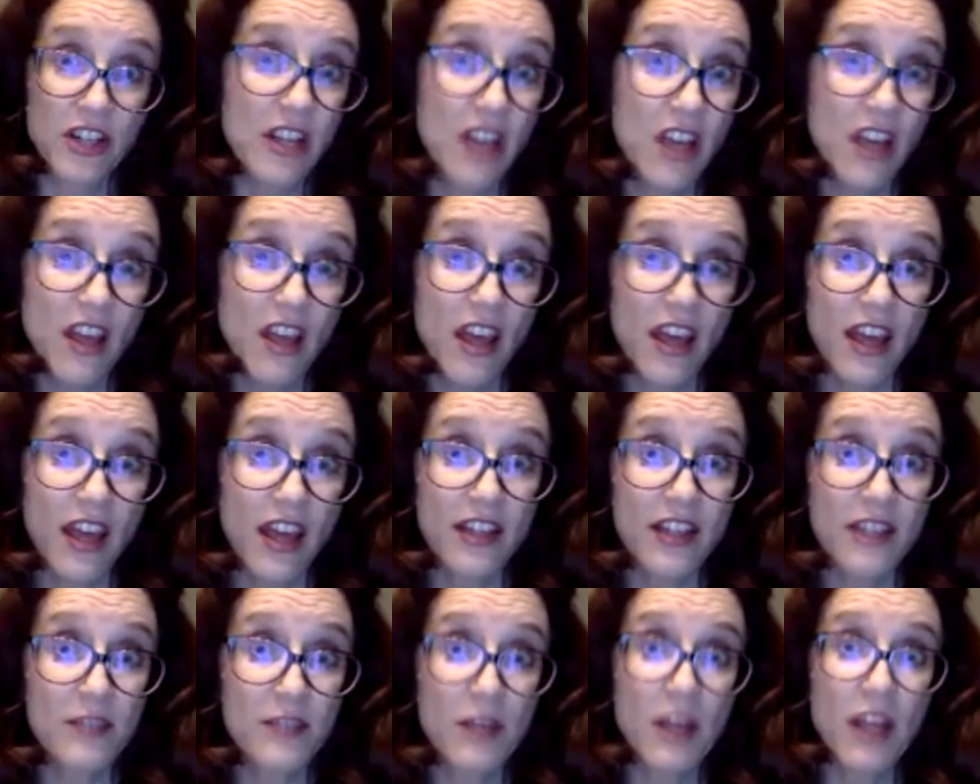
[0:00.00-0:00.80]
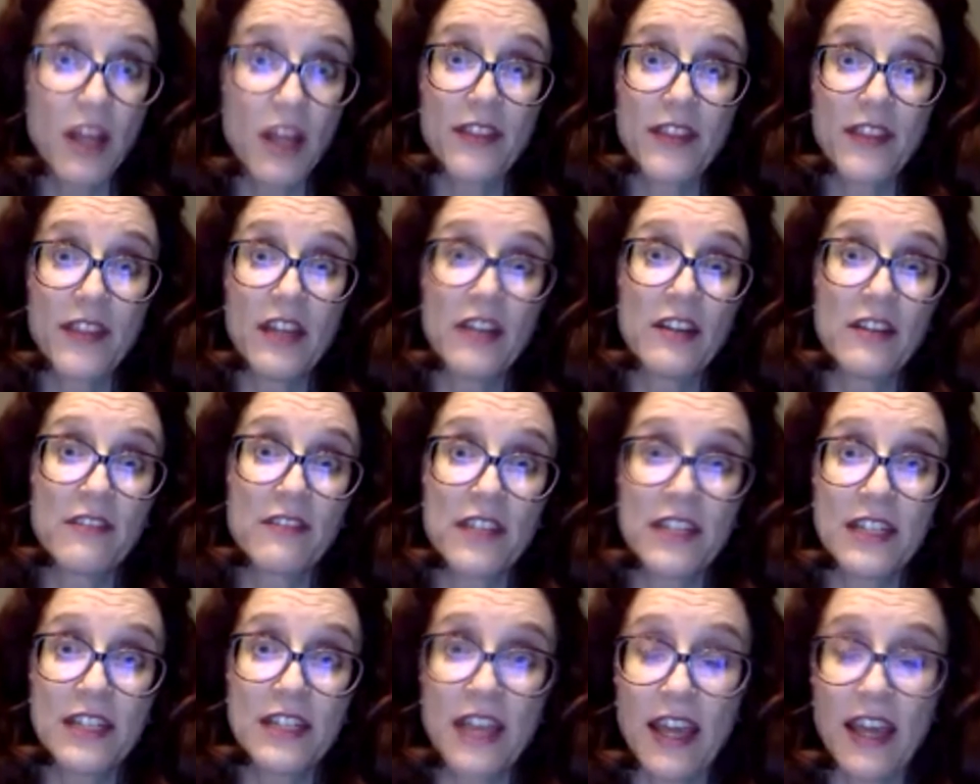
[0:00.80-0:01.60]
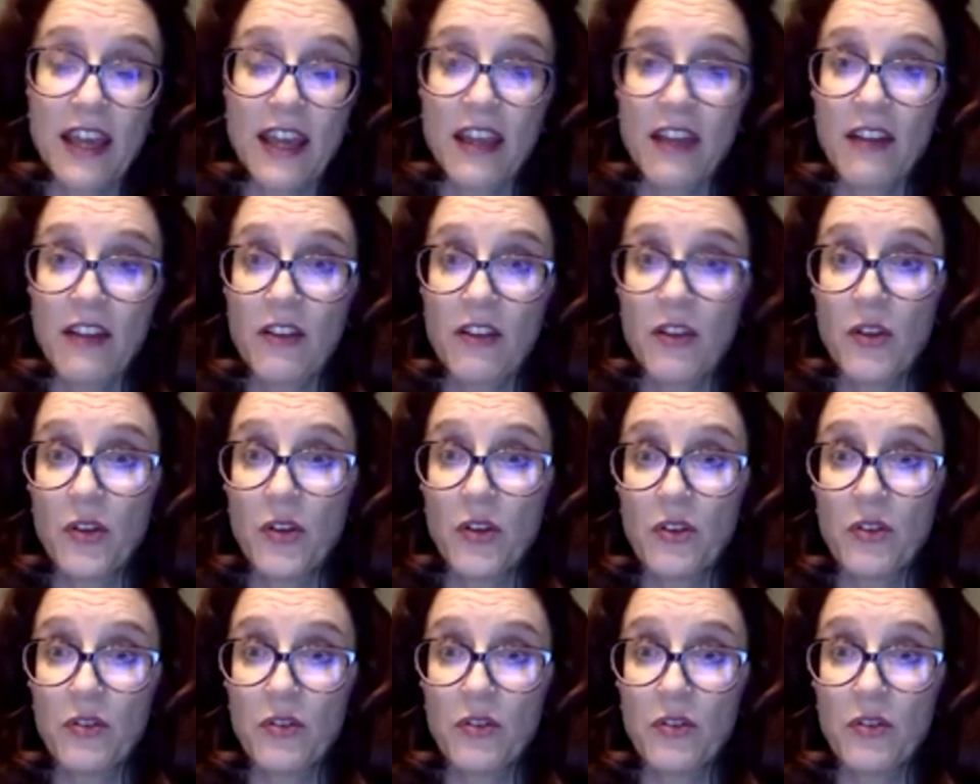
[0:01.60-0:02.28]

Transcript: And as well, at the end of the day,